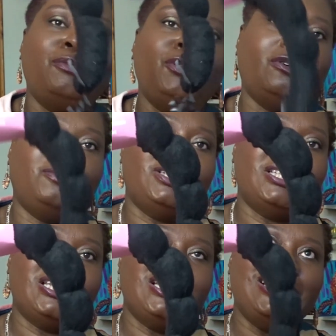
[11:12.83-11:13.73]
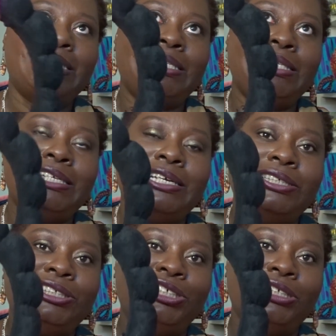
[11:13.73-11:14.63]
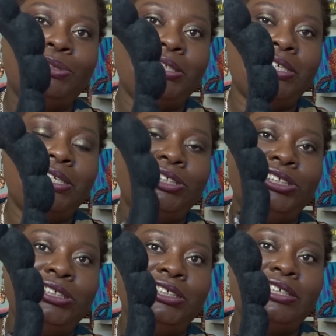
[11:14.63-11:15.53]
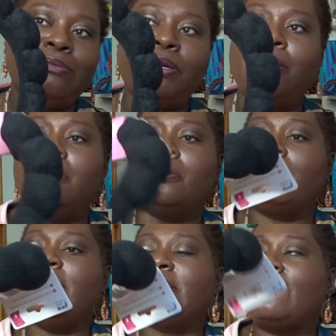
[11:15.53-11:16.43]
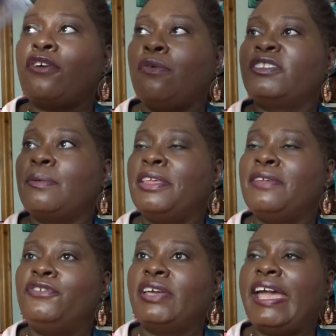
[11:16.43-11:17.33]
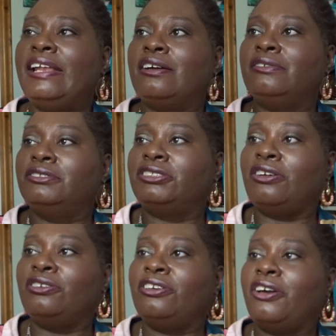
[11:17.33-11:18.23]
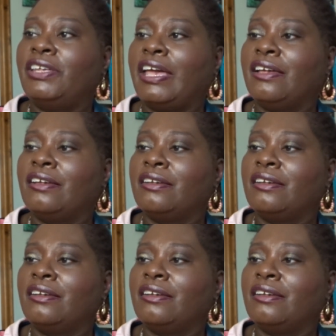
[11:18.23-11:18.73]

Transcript: We got one of these last year. Was it last year, December? Chris, I've got something for Kayla, so don't go yet.